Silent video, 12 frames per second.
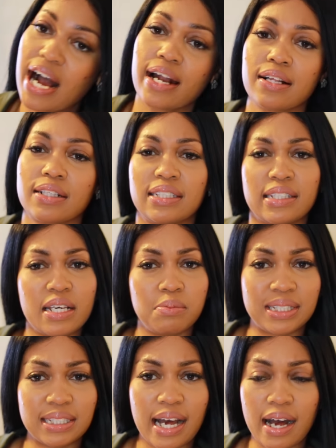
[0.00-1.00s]
I got the same
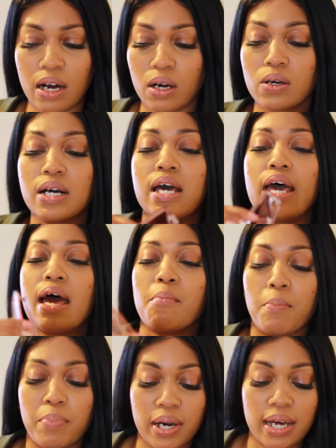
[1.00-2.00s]
style,
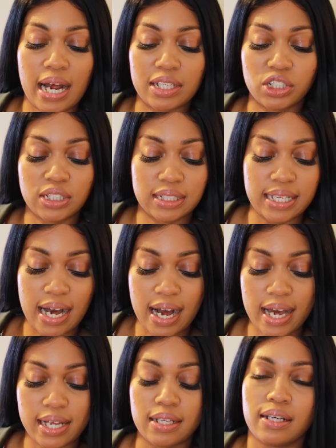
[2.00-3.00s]
but I just
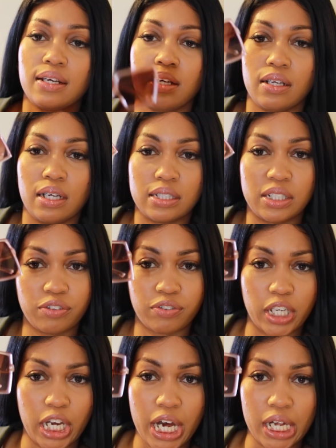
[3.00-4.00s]
got
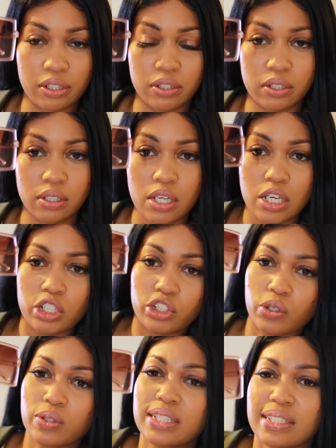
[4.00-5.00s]
different color.
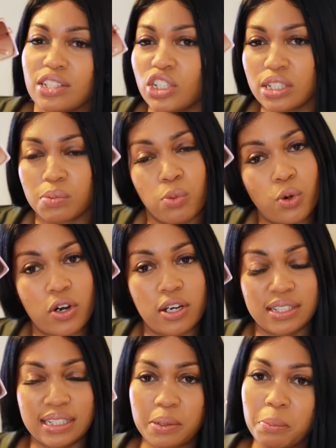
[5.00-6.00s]
So this is just
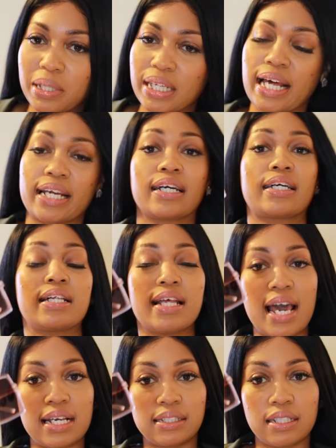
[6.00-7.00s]
more to me like a
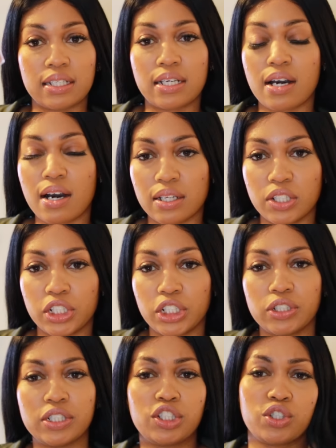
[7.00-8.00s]
classic
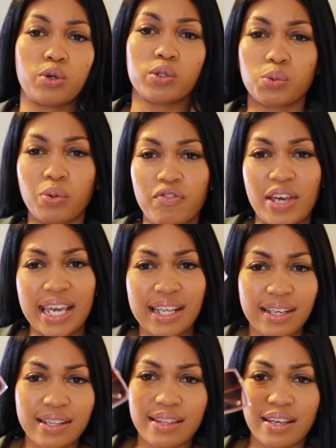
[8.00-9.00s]
color. This goes with
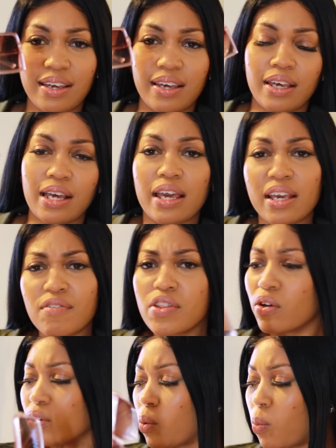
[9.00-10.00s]
anything, even
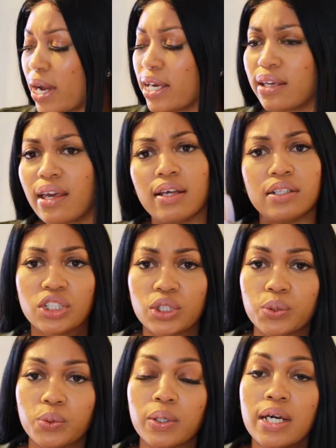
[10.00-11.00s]
though the white can
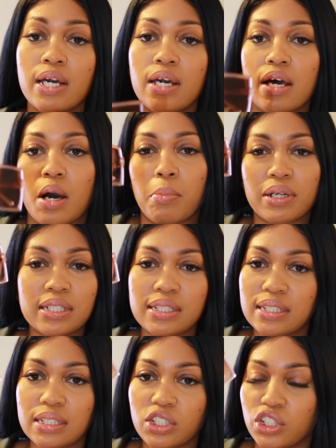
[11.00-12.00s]
too, but
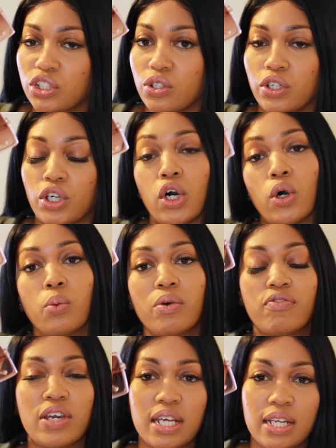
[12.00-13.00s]
this is just gonna go
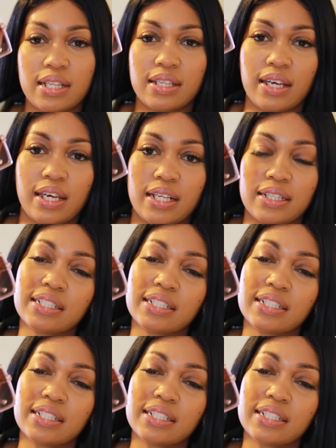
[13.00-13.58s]
with anything.